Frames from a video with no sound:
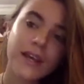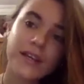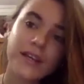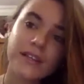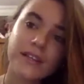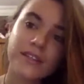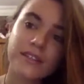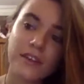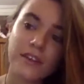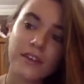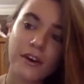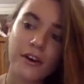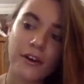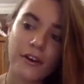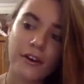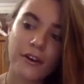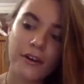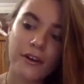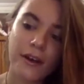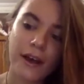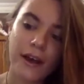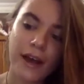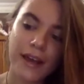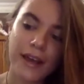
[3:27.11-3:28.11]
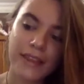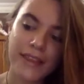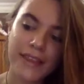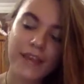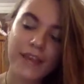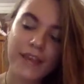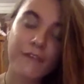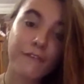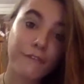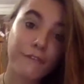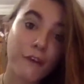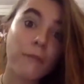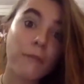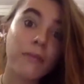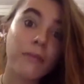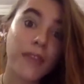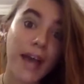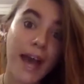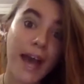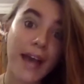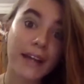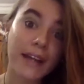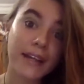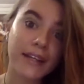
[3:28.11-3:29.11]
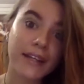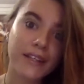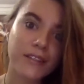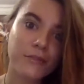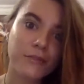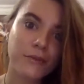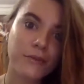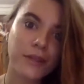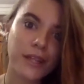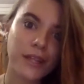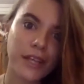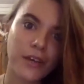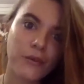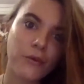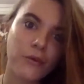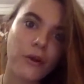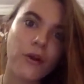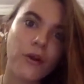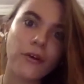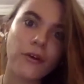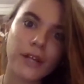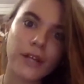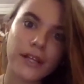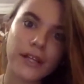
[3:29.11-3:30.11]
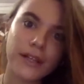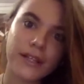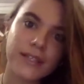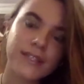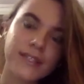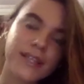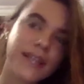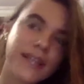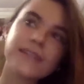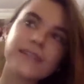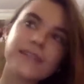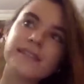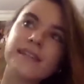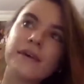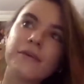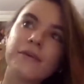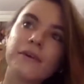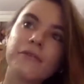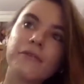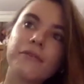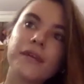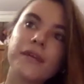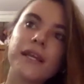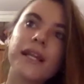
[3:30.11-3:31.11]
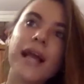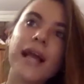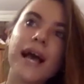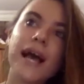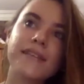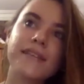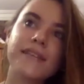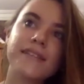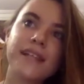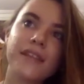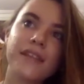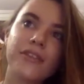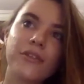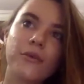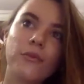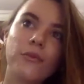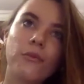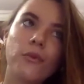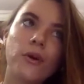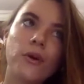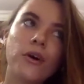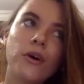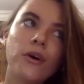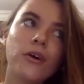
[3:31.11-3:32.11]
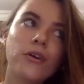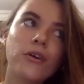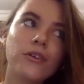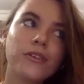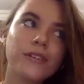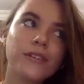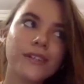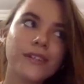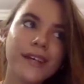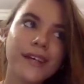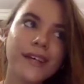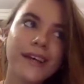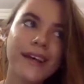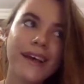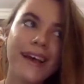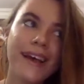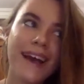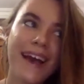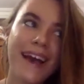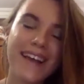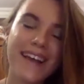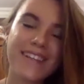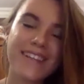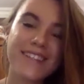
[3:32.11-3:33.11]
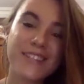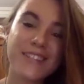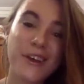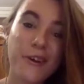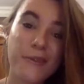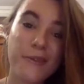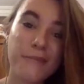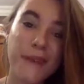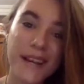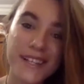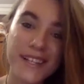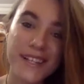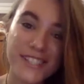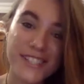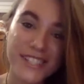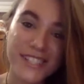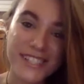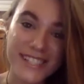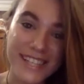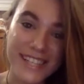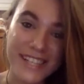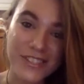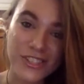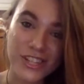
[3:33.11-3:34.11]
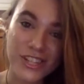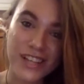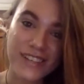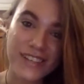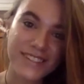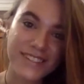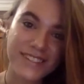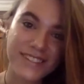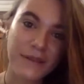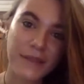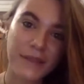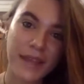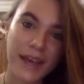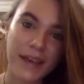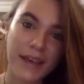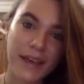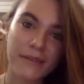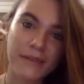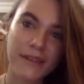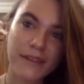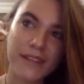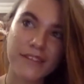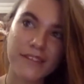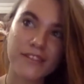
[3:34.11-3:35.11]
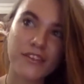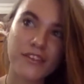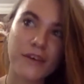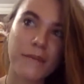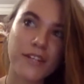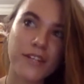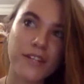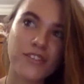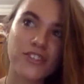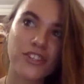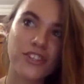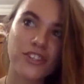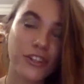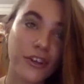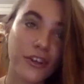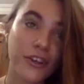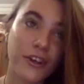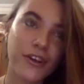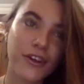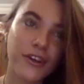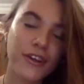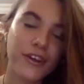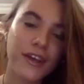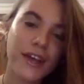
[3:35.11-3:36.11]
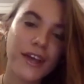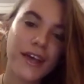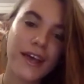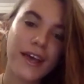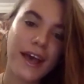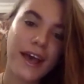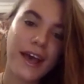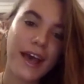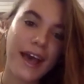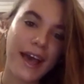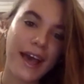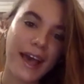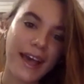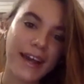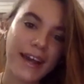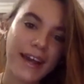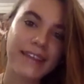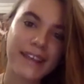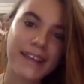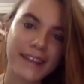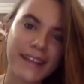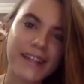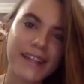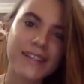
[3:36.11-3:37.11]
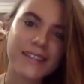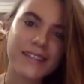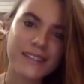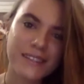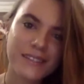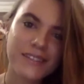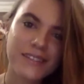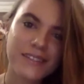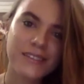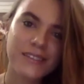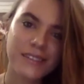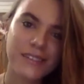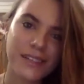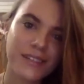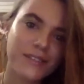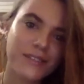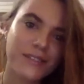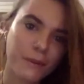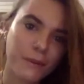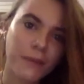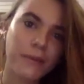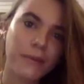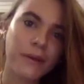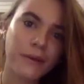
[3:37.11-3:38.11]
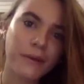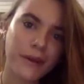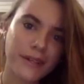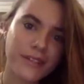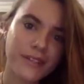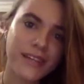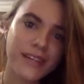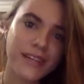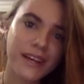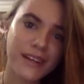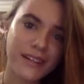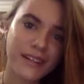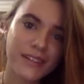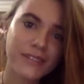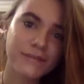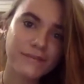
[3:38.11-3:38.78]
So I think from that, it's really grown in the sense that we realize that the world has so much to teach us and that there's so much to learn. And I think that's probably where it started.